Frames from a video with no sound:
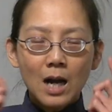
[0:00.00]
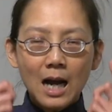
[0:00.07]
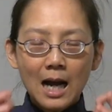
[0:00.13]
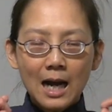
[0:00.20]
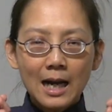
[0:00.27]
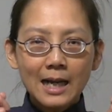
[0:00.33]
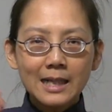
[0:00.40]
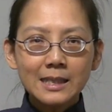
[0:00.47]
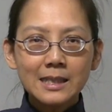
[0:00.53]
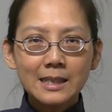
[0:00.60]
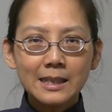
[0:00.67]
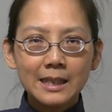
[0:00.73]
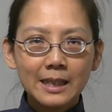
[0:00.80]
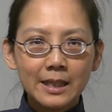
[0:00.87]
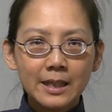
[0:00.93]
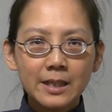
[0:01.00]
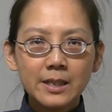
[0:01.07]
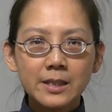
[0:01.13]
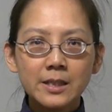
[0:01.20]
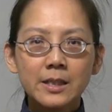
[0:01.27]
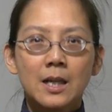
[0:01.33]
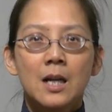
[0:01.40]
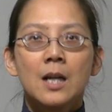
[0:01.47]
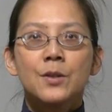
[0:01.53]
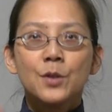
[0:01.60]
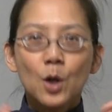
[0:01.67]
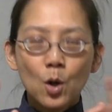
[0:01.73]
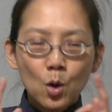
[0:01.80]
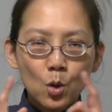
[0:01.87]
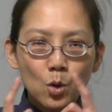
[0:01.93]
eyes, ears,
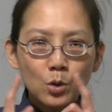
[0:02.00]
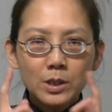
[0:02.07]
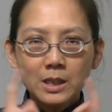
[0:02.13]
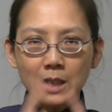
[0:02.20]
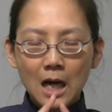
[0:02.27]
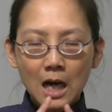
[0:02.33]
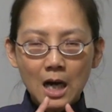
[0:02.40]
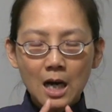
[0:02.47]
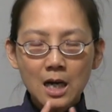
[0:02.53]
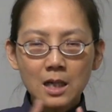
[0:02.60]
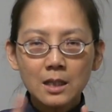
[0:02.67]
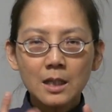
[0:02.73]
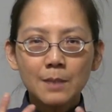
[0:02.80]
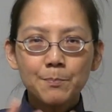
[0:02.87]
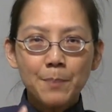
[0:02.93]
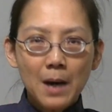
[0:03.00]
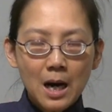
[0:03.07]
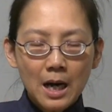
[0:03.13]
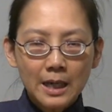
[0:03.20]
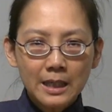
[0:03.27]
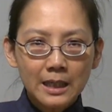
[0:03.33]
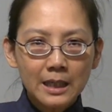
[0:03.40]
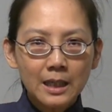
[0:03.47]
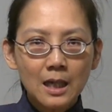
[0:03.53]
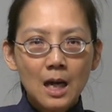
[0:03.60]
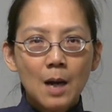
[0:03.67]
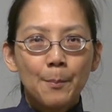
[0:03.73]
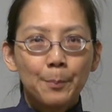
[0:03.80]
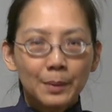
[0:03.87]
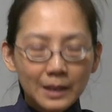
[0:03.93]
nose, tongue, body,
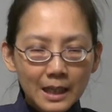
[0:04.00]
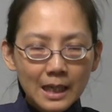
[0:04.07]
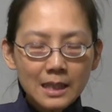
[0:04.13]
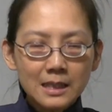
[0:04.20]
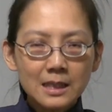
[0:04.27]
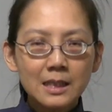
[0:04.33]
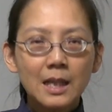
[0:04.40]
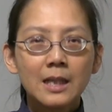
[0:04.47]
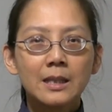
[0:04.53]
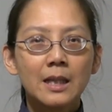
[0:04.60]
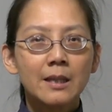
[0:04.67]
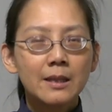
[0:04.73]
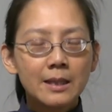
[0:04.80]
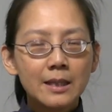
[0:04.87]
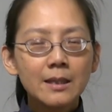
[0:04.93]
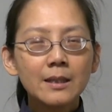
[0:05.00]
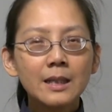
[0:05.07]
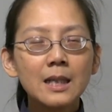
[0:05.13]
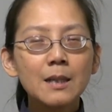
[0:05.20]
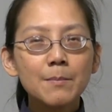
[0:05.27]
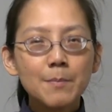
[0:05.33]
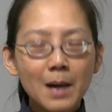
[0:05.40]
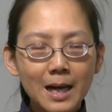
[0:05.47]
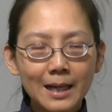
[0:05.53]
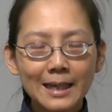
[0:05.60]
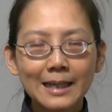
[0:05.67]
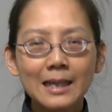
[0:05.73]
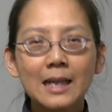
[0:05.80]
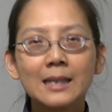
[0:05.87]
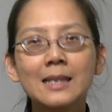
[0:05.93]
plus the thinking
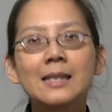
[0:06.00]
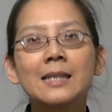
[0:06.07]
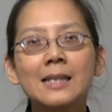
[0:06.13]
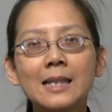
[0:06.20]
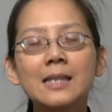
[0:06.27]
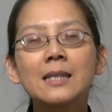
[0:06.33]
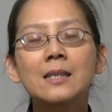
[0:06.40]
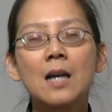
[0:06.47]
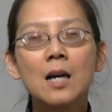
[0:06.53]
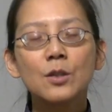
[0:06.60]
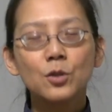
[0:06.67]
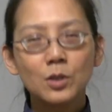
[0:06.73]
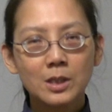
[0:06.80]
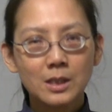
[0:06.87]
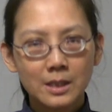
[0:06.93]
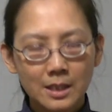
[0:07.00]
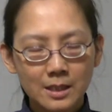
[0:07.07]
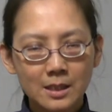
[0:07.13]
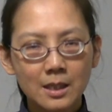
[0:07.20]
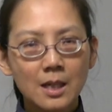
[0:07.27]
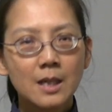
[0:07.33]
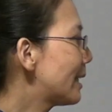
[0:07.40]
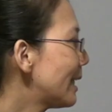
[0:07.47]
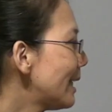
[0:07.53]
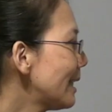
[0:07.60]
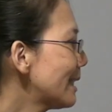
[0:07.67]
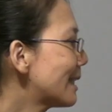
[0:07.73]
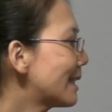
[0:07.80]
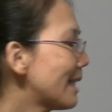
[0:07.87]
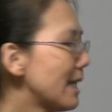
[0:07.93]
mind, the 6 consciousness.
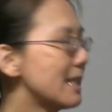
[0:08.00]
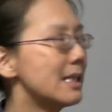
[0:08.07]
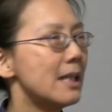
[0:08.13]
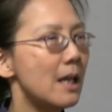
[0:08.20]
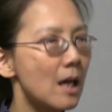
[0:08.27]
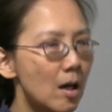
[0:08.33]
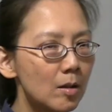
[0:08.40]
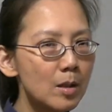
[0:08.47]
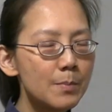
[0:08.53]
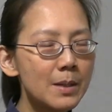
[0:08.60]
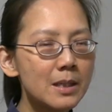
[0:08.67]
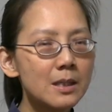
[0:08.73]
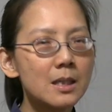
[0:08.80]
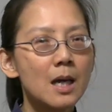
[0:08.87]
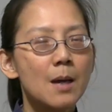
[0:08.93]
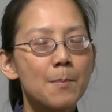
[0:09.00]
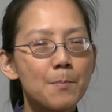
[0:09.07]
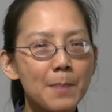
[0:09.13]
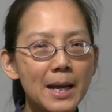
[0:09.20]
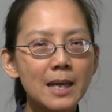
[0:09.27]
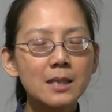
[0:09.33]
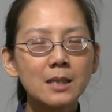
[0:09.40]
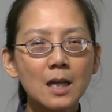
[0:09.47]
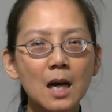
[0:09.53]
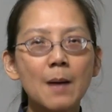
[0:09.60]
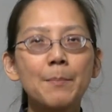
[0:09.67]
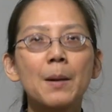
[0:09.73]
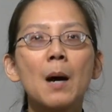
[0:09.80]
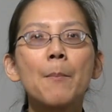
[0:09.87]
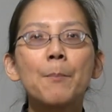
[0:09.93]
These 6 elements makes
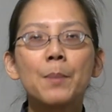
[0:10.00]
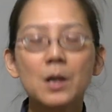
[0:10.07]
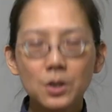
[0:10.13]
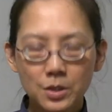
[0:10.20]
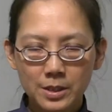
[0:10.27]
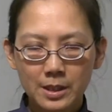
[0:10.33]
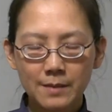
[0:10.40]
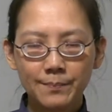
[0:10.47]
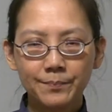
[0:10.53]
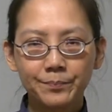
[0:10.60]
up a person.